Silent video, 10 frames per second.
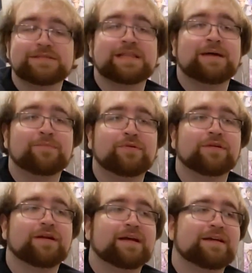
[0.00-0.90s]
He was a lot
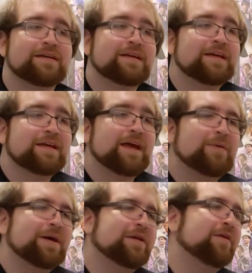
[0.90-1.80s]
more. Uh,
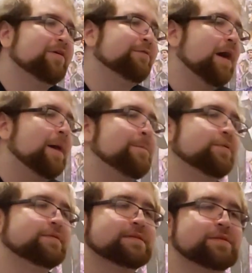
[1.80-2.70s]
well, I don't know if
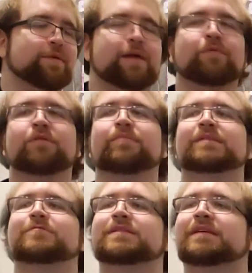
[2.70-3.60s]
humbled is the right word,
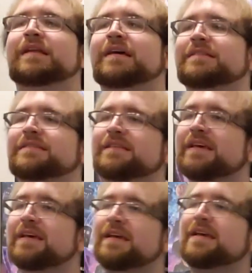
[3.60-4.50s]
but he wasn't as
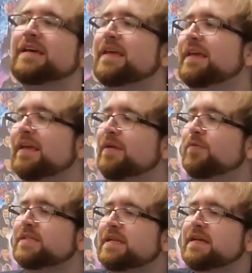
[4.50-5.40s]
he, he
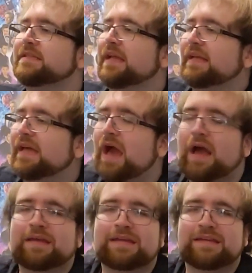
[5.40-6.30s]
wasn't as like
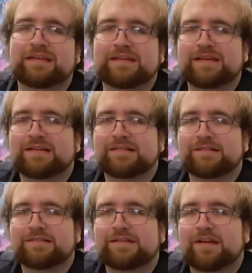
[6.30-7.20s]
cocky
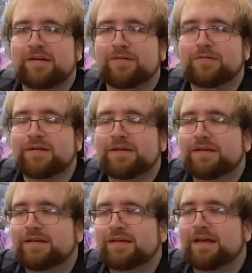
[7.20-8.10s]
or you know
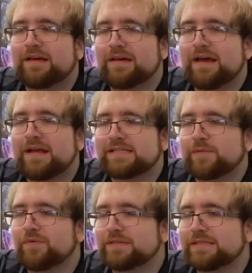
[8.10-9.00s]
uh, as
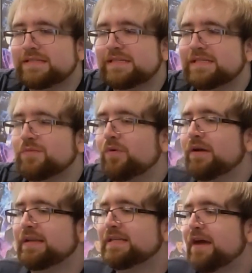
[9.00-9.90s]
he was in season
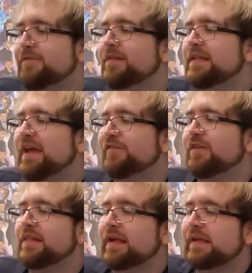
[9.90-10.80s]
one. He definitely I
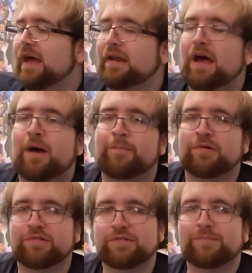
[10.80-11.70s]
feel like got
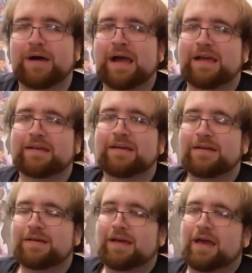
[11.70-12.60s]
humbled by
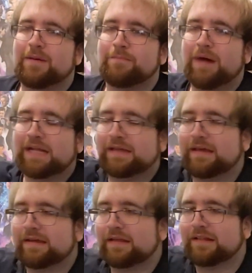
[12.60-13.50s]
uh, Mike
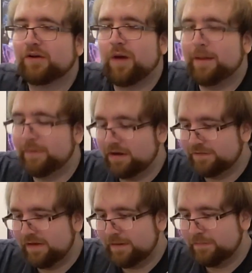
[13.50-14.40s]
kicking the crap out
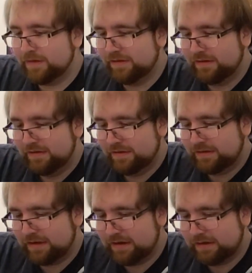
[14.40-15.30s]
of him,
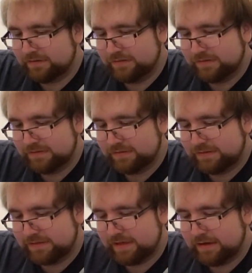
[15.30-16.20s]
you know.
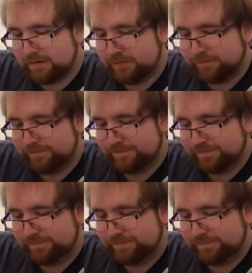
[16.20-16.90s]
So.